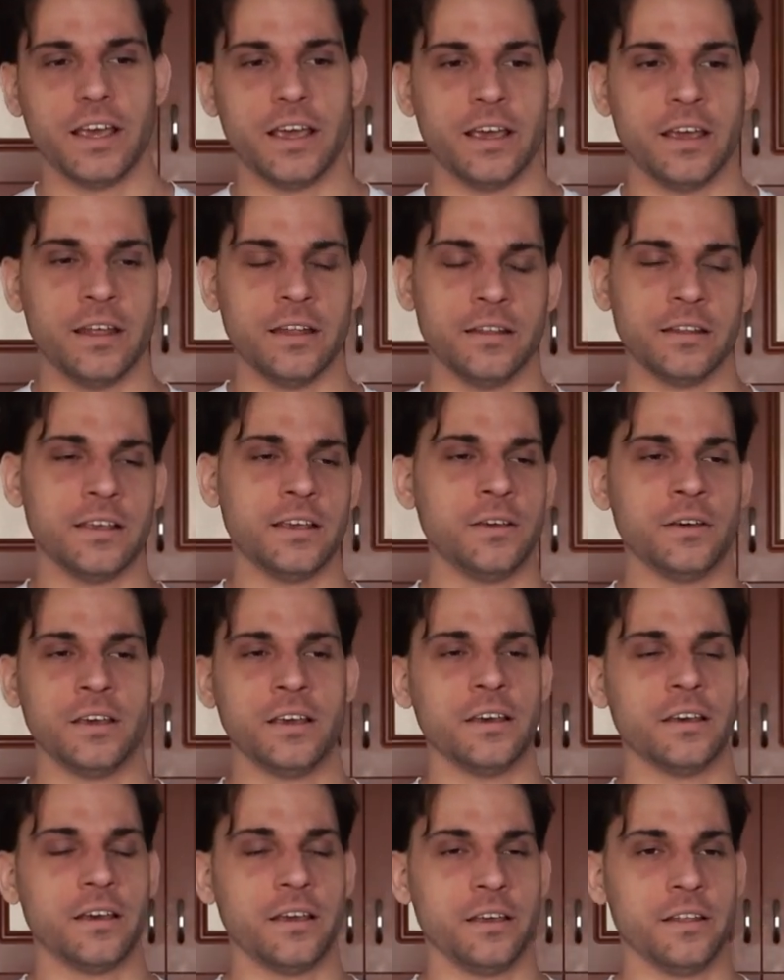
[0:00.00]

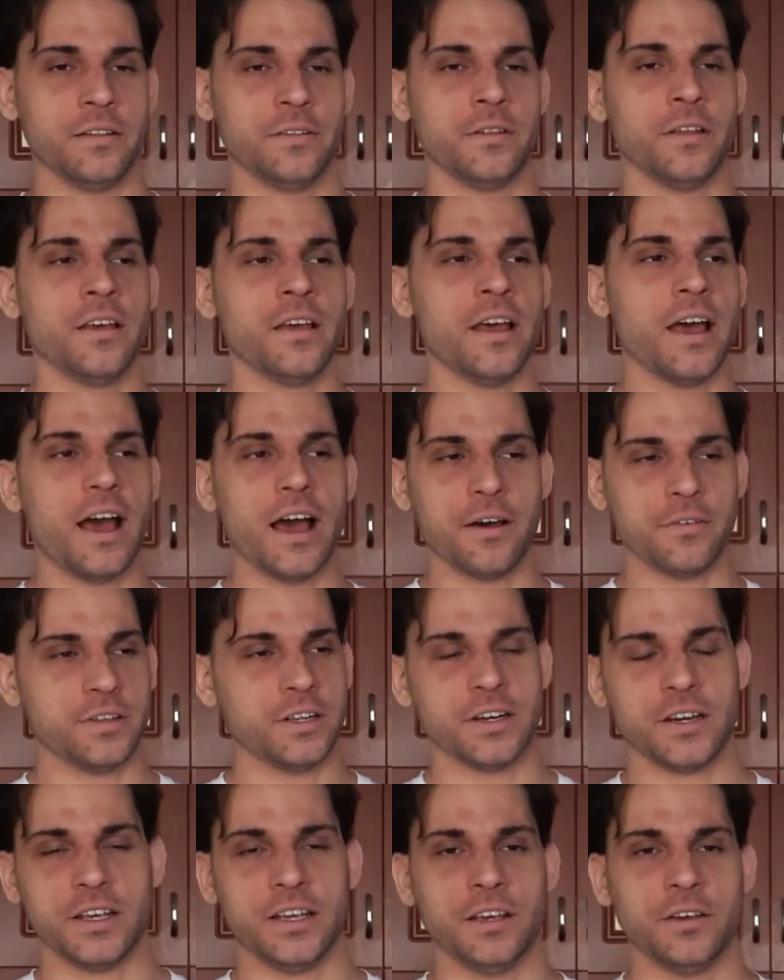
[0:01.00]
and
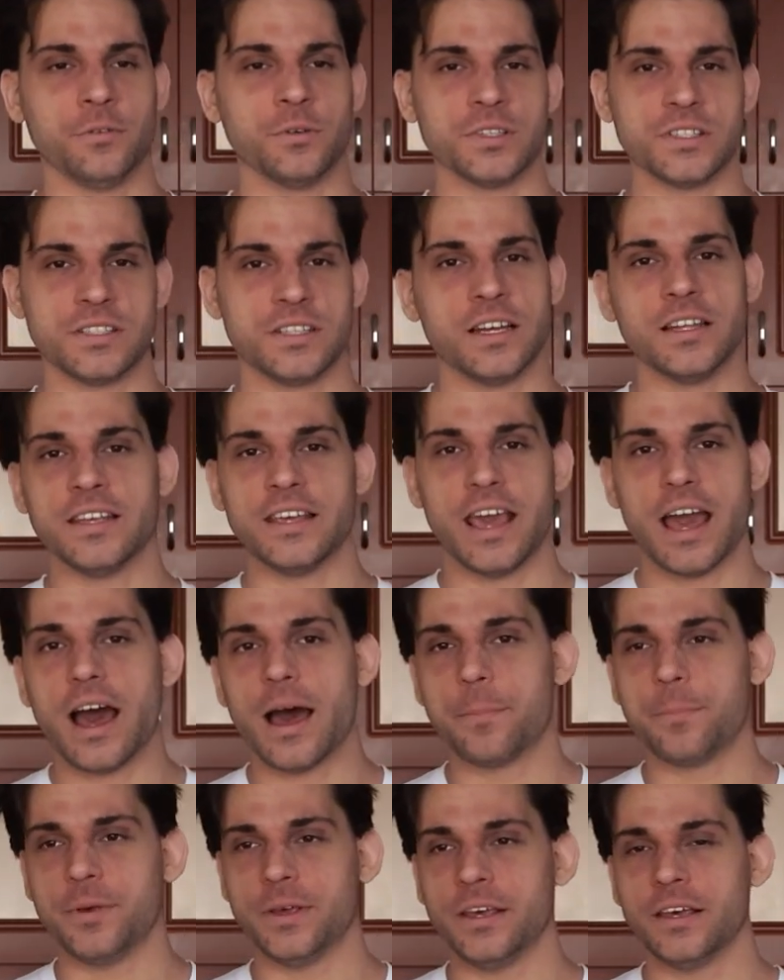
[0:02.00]
after he was done
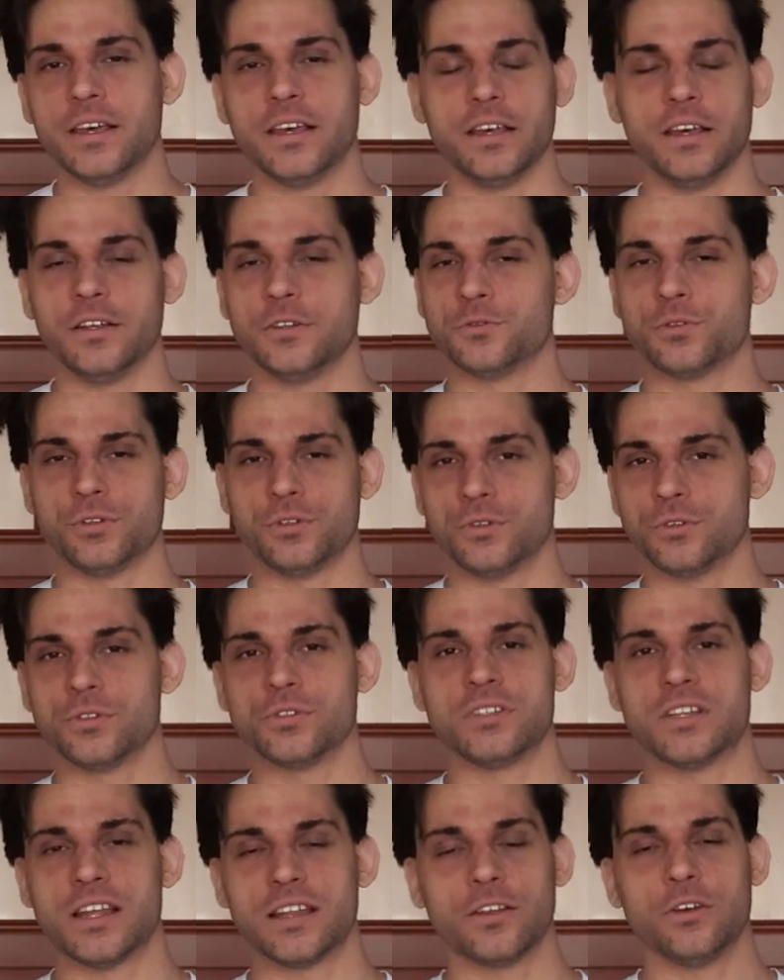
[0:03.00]
yapping, he
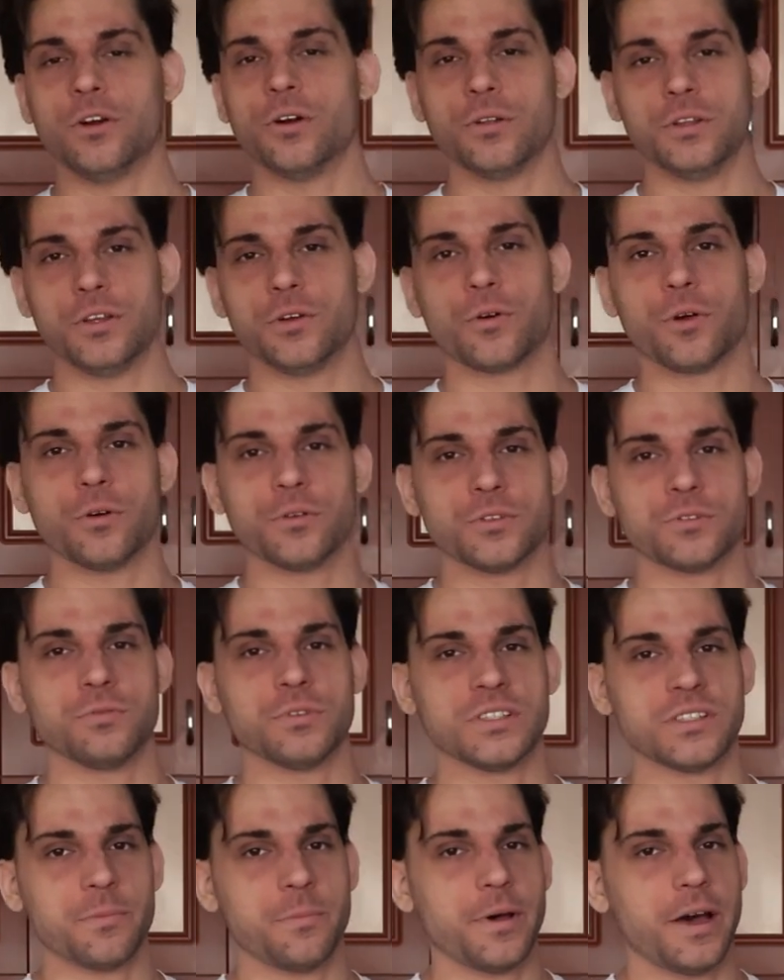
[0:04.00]
introduced that Cody Rhodes
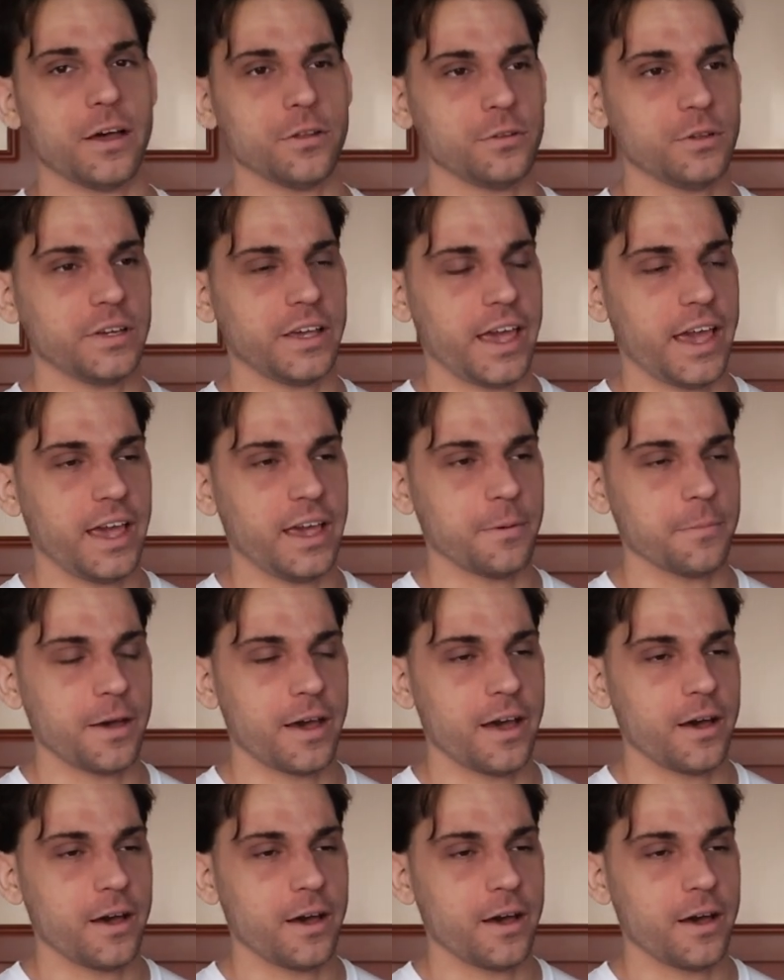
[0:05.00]
was about to come